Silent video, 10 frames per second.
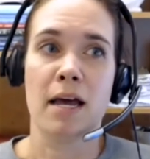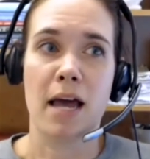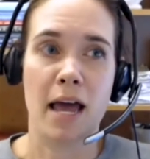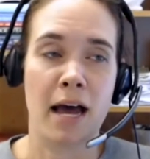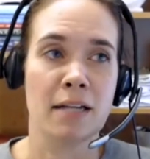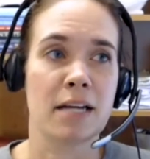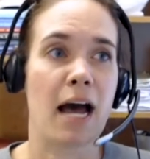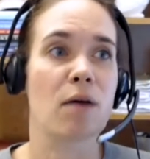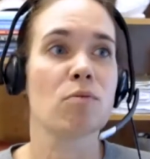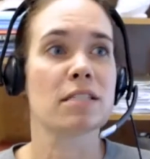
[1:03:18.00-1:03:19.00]
And
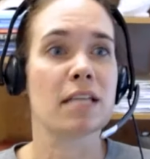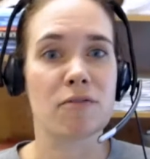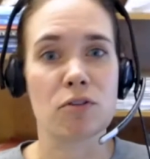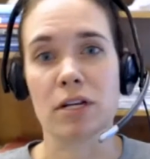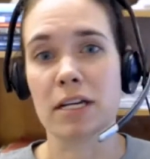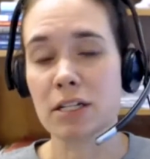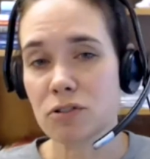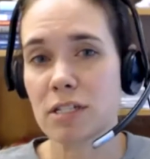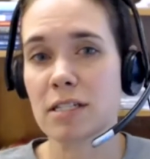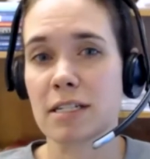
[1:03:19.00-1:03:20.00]
I would say if you're
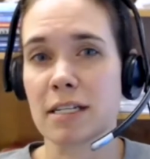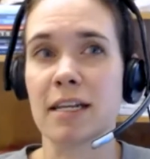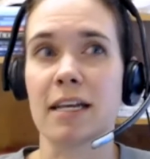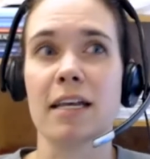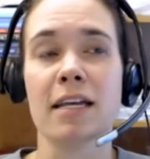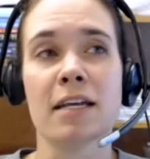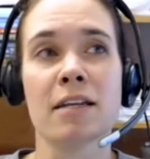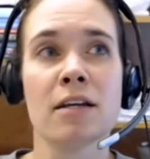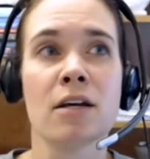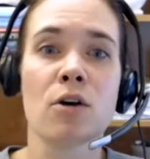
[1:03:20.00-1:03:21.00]
interested
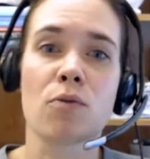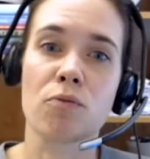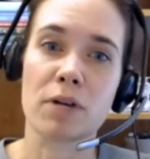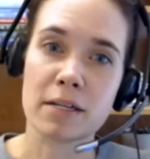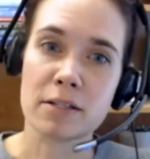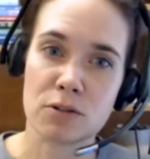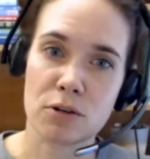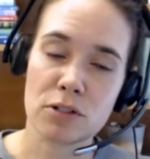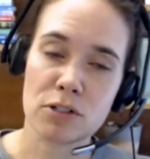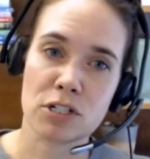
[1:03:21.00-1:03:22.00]
in
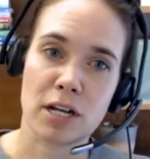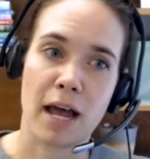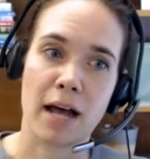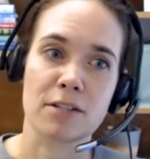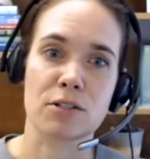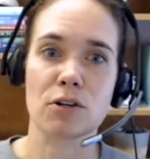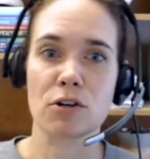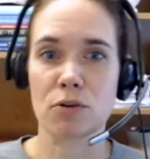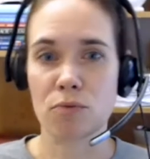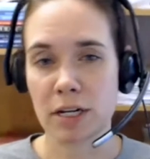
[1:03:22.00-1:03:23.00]
research as a
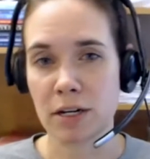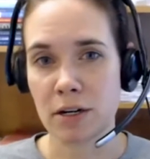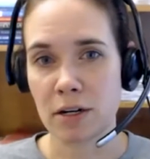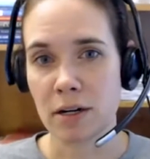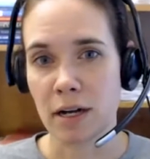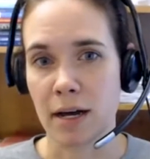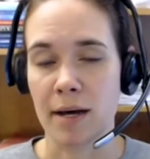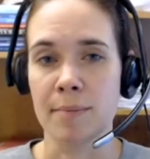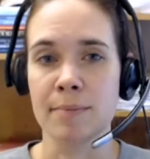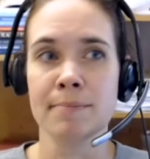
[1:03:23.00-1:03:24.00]
career,
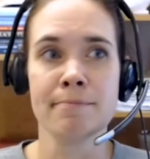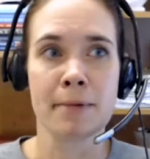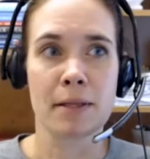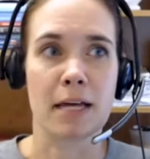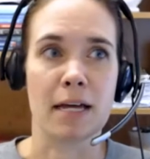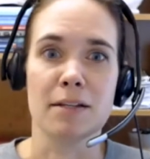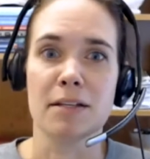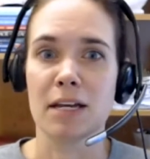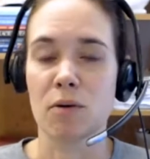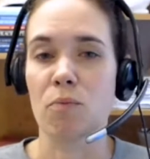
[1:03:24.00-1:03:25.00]
um, that
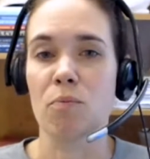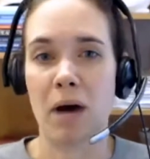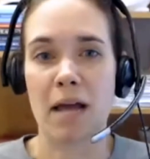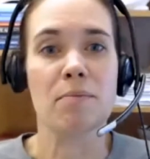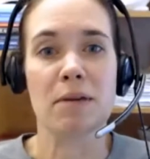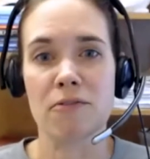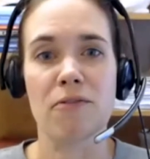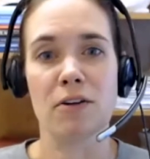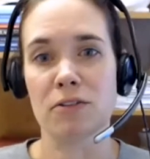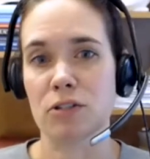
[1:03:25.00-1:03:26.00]
it might be
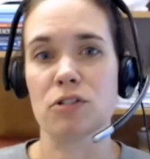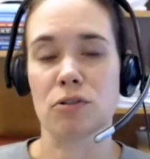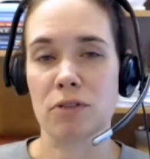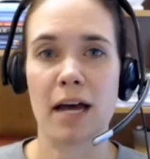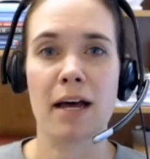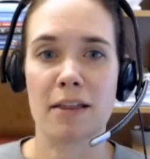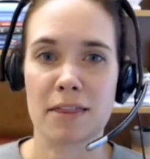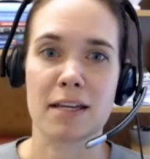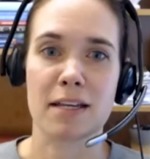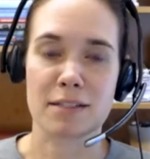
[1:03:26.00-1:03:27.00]
fun to do that. I
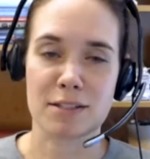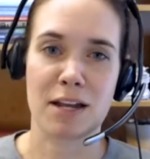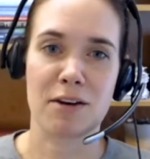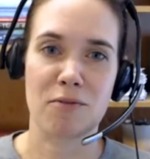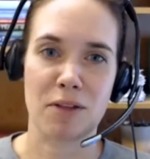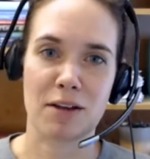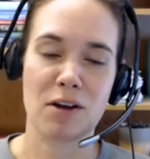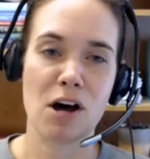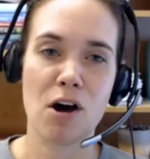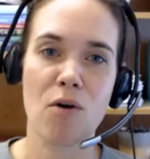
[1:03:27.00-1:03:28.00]
think it's kind of like,
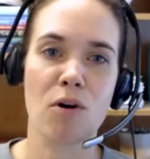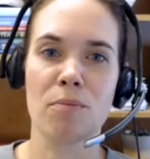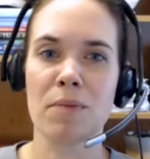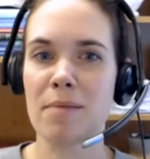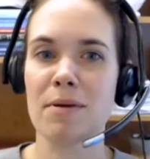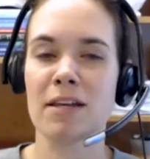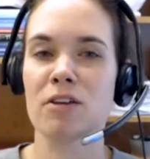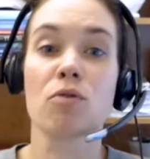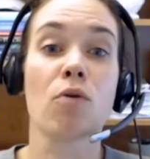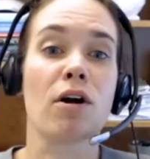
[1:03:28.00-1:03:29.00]
oh, or maybe
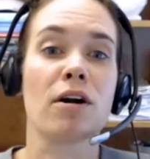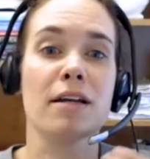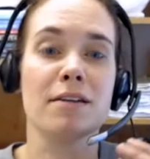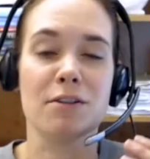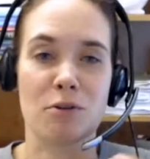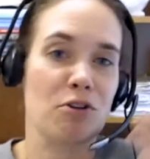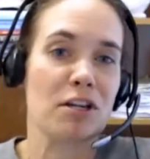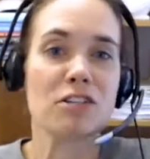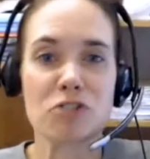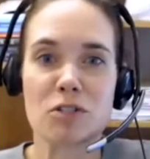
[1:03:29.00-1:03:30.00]
you are, you know, you're
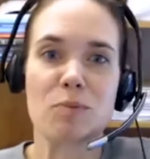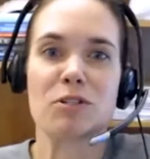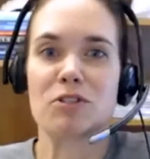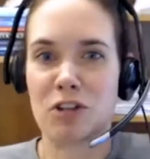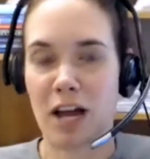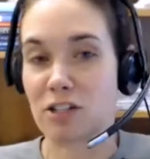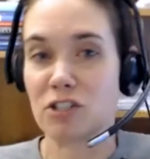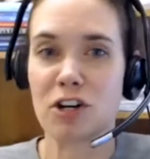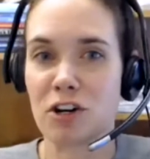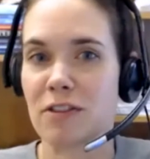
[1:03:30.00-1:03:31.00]
interested, but you're not sure.